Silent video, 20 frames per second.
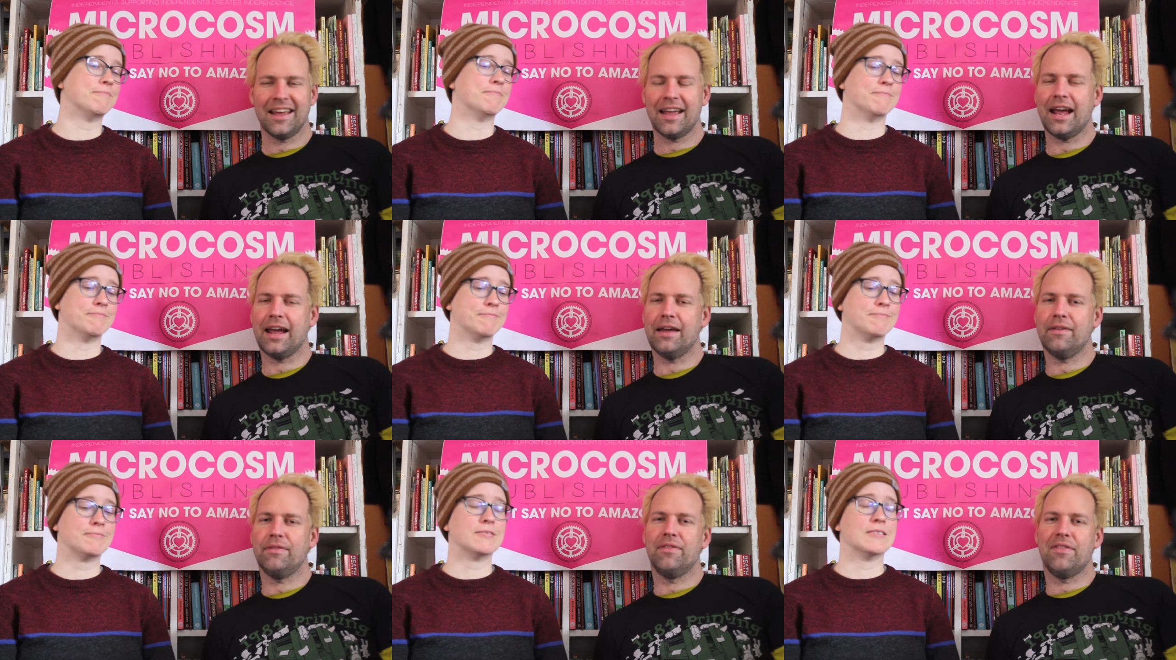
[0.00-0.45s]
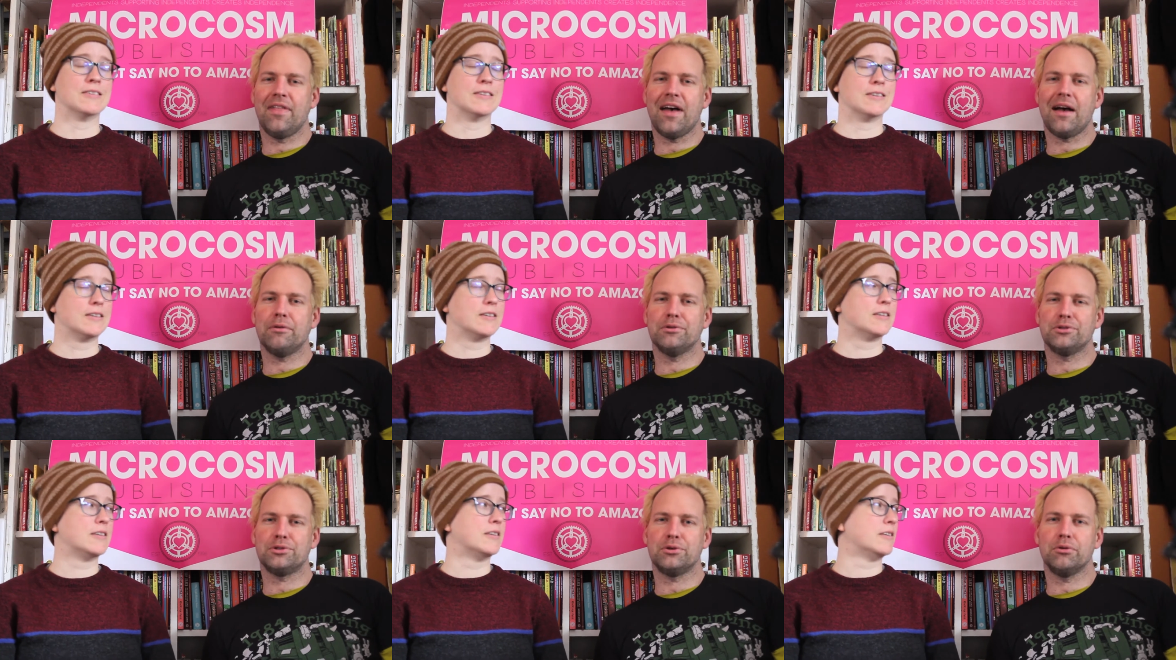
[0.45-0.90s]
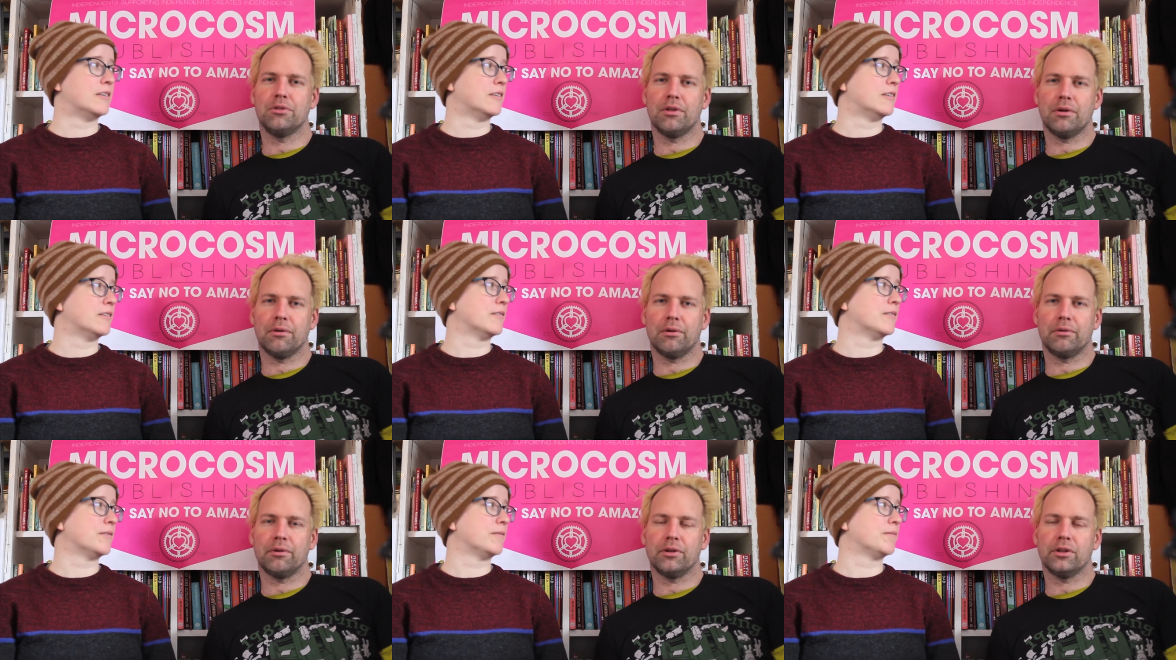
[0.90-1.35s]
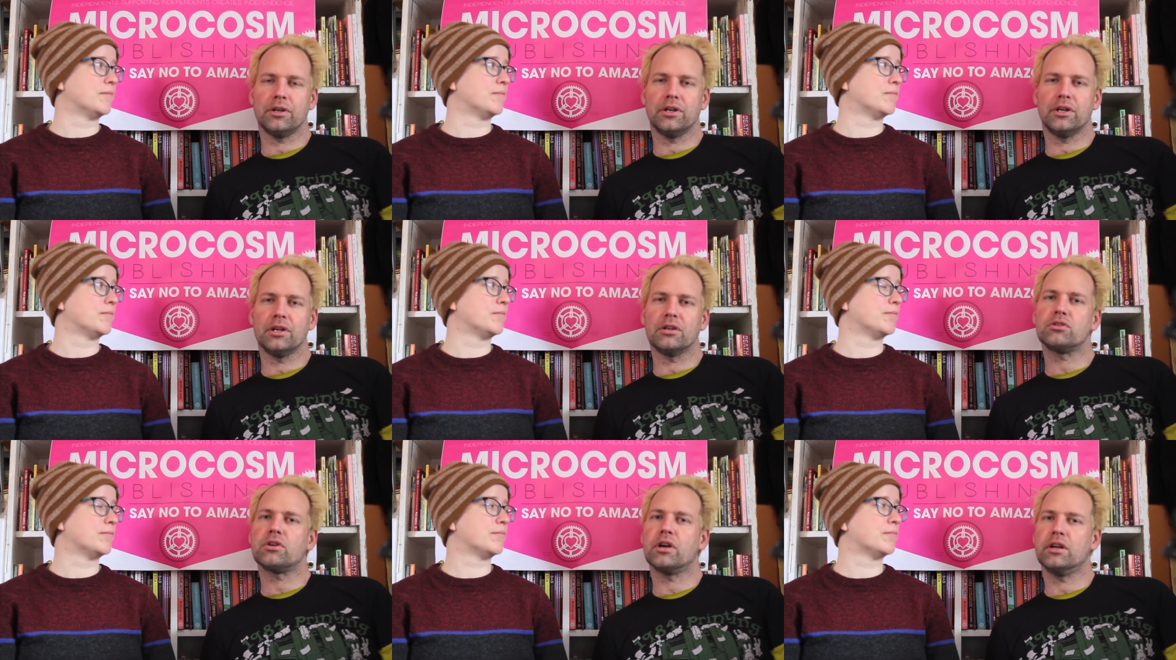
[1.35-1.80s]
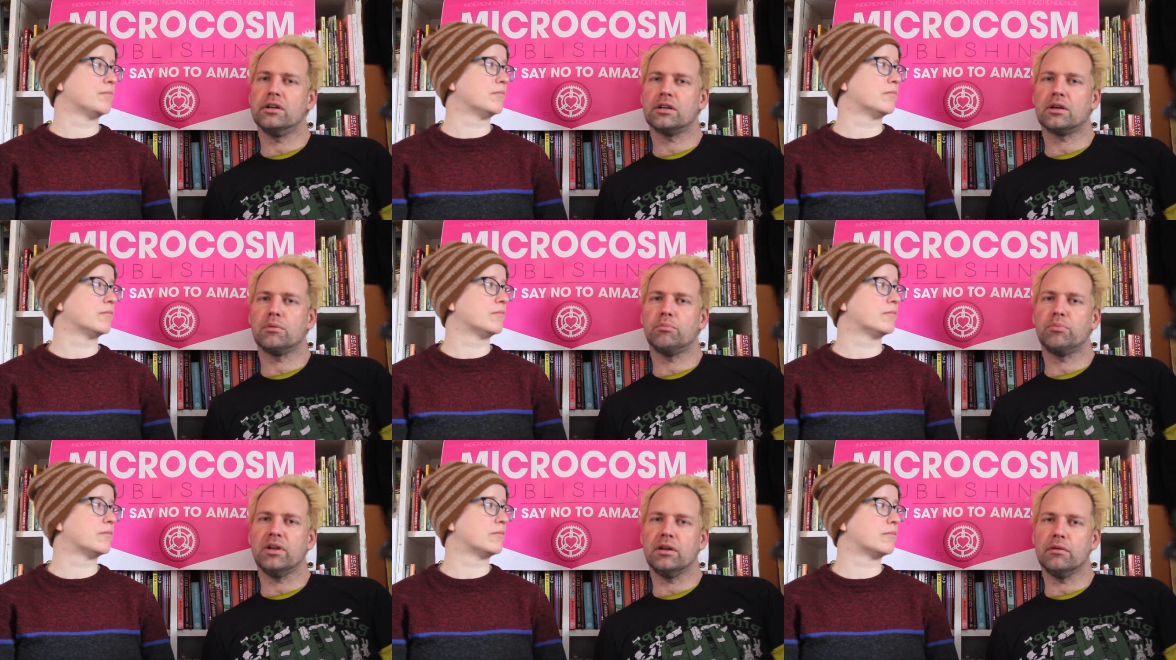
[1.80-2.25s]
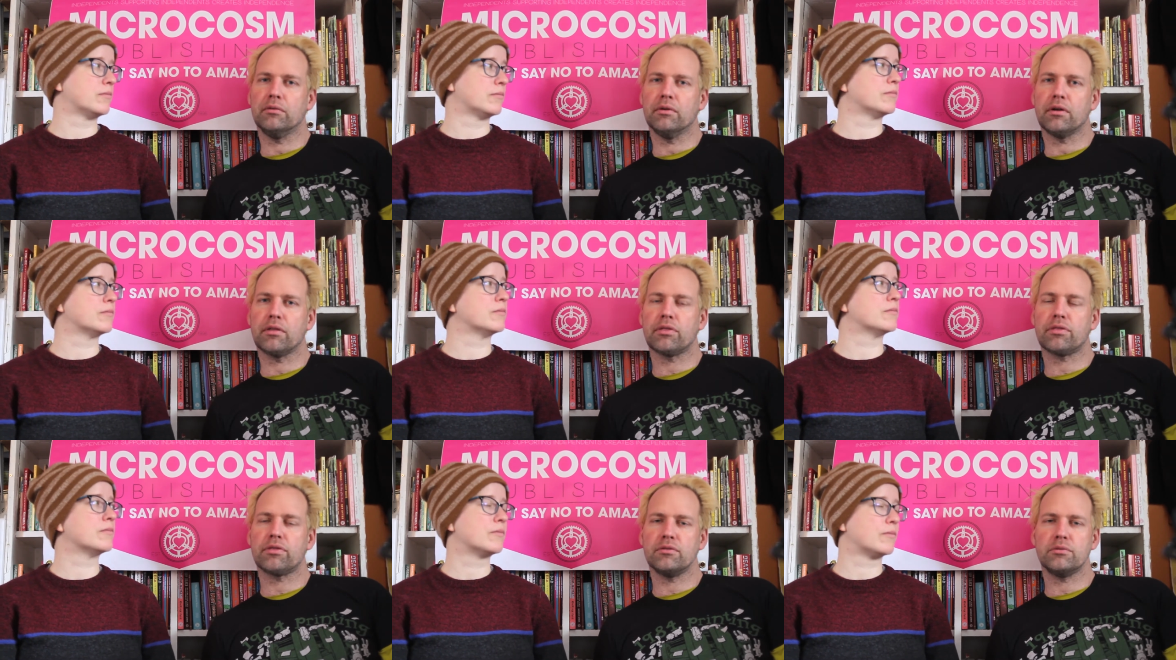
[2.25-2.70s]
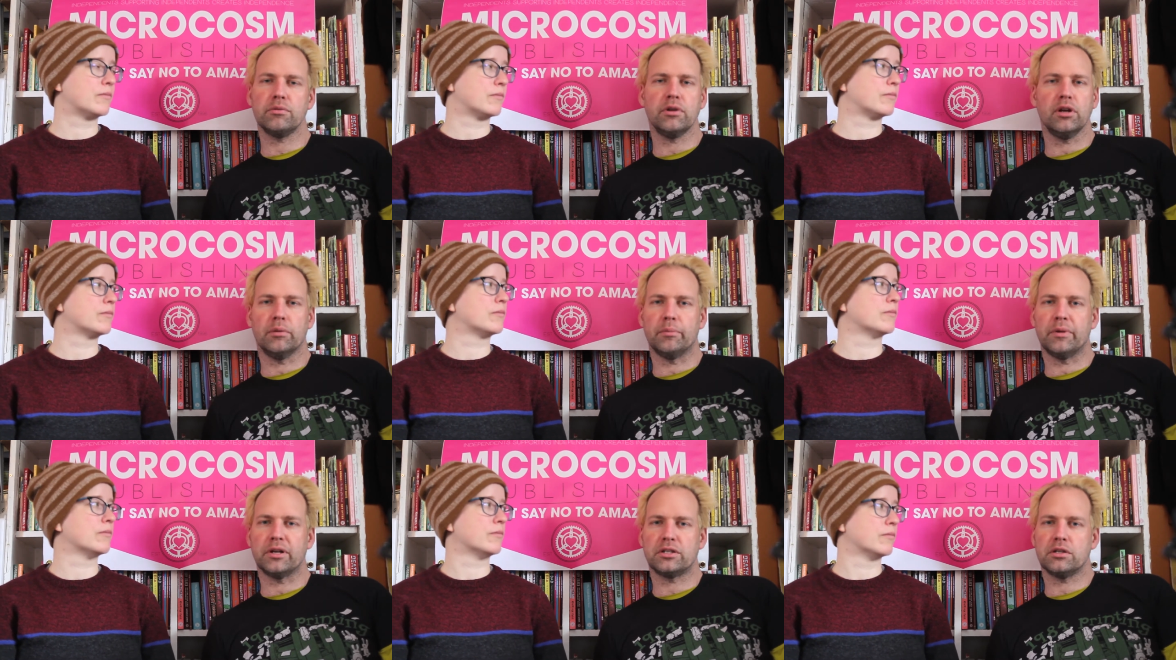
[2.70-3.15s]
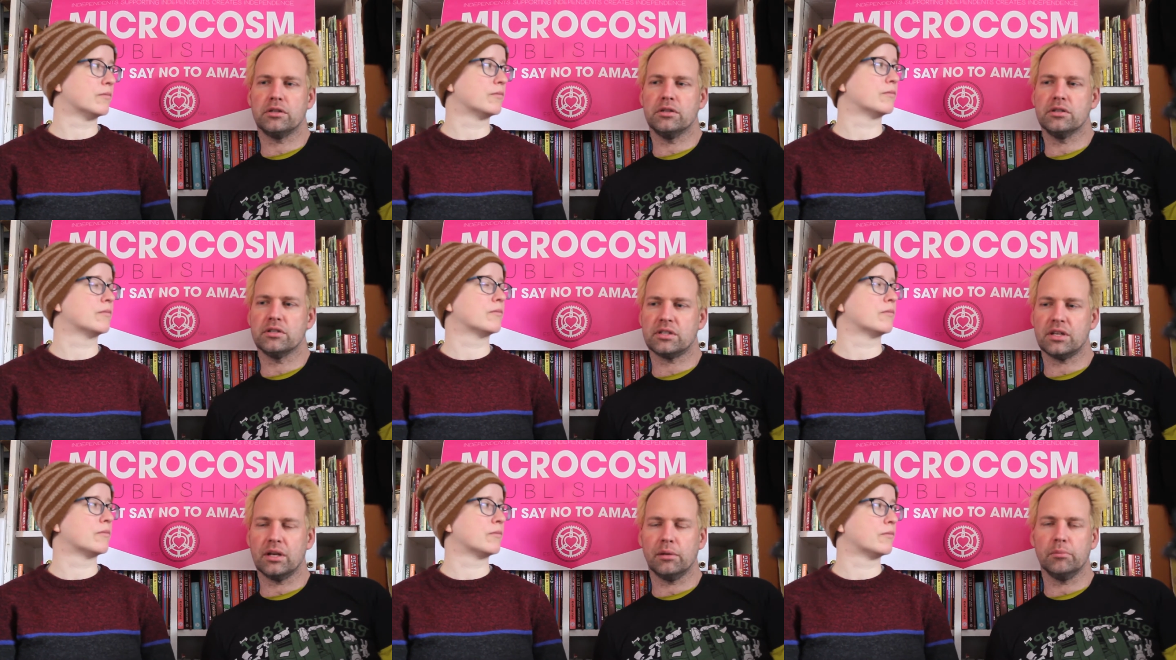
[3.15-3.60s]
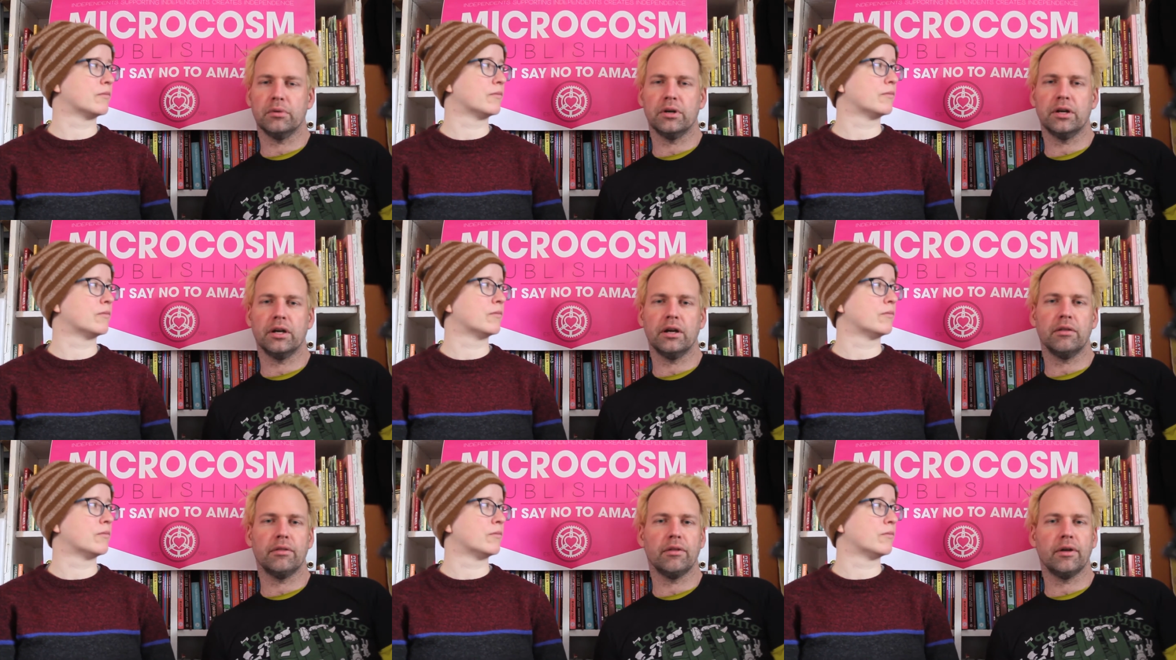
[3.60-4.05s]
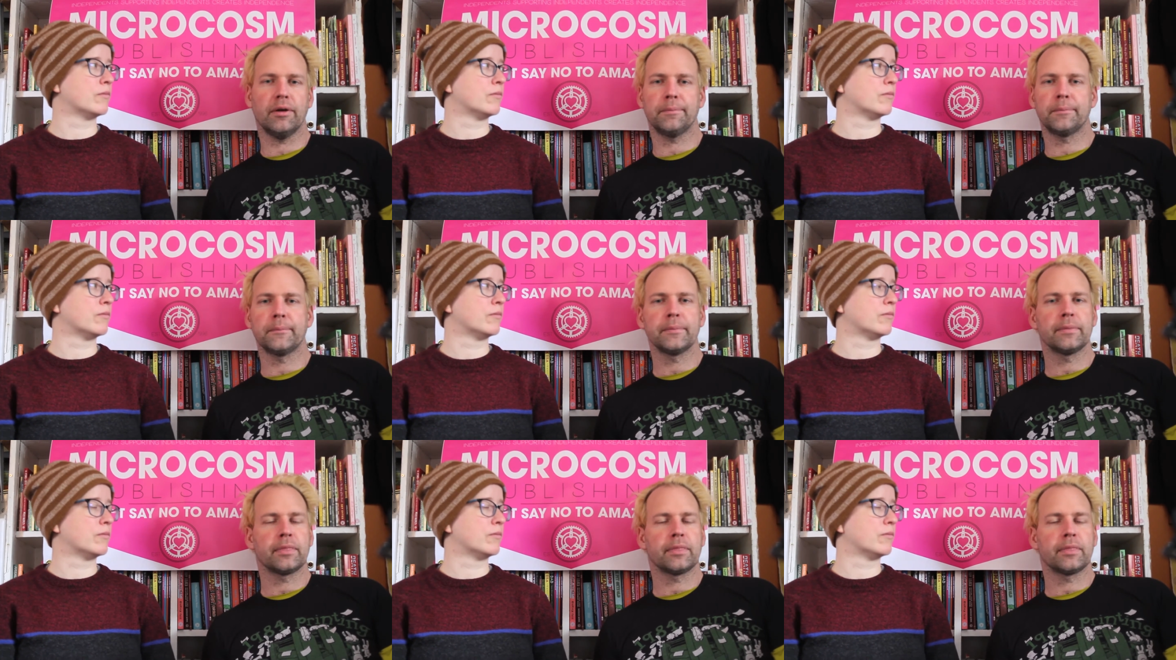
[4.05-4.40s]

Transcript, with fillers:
Speaker 1: And that was who they were really trying to compete with, you know, much in the same way that